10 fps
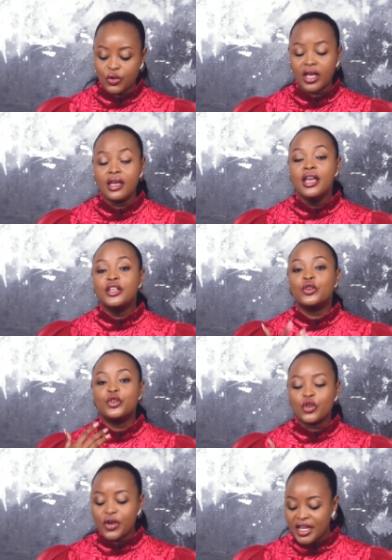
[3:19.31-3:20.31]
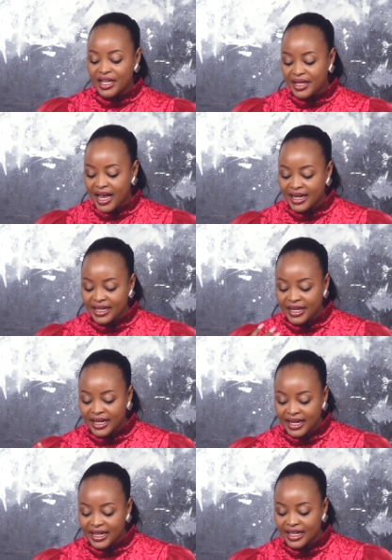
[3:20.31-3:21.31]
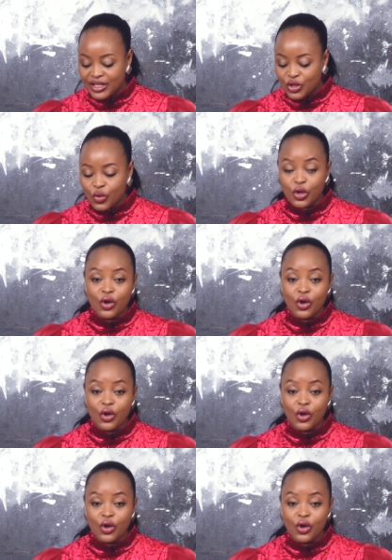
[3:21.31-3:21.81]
Okay, so join in and let's talk.